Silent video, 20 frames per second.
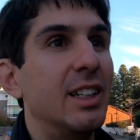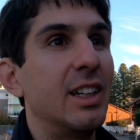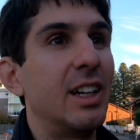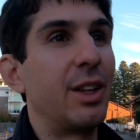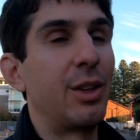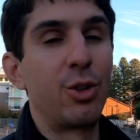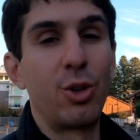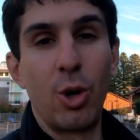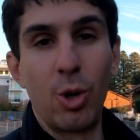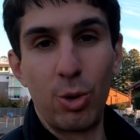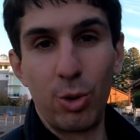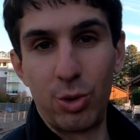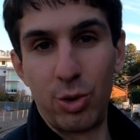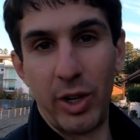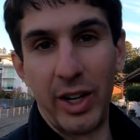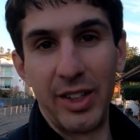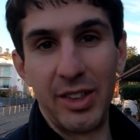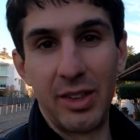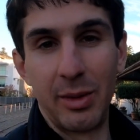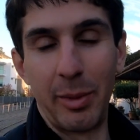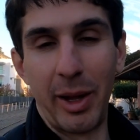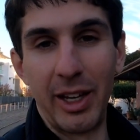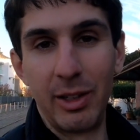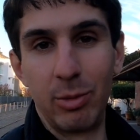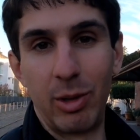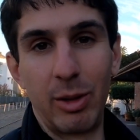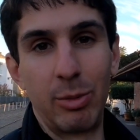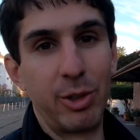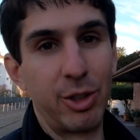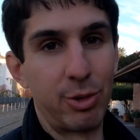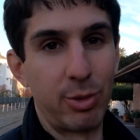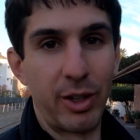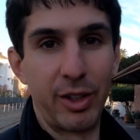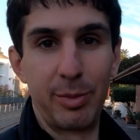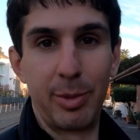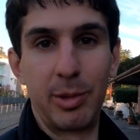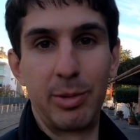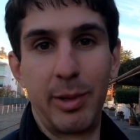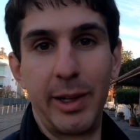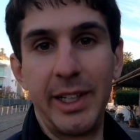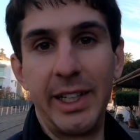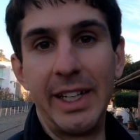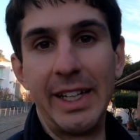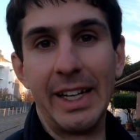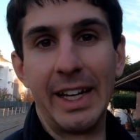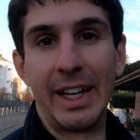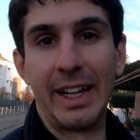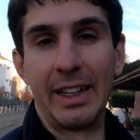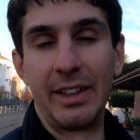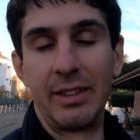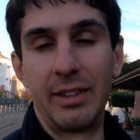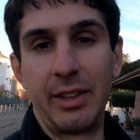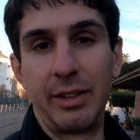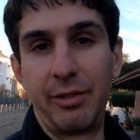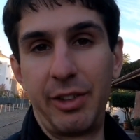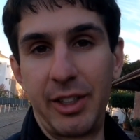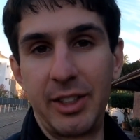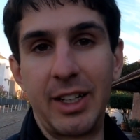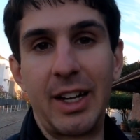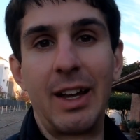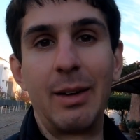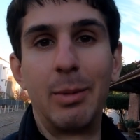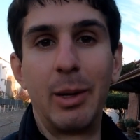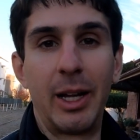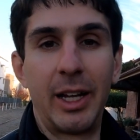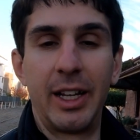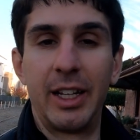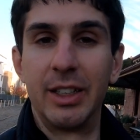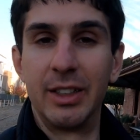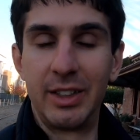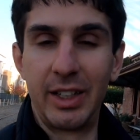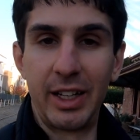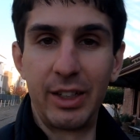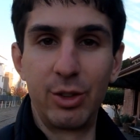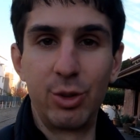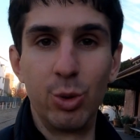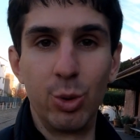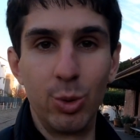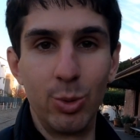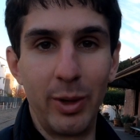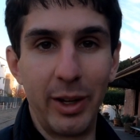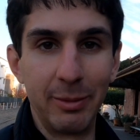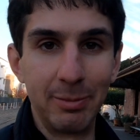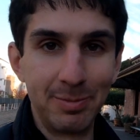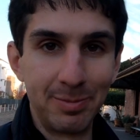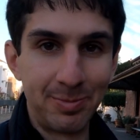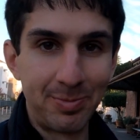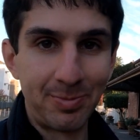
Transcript: The Cockle train's the main one, which runs between here and Victor Harbor and Goolwa.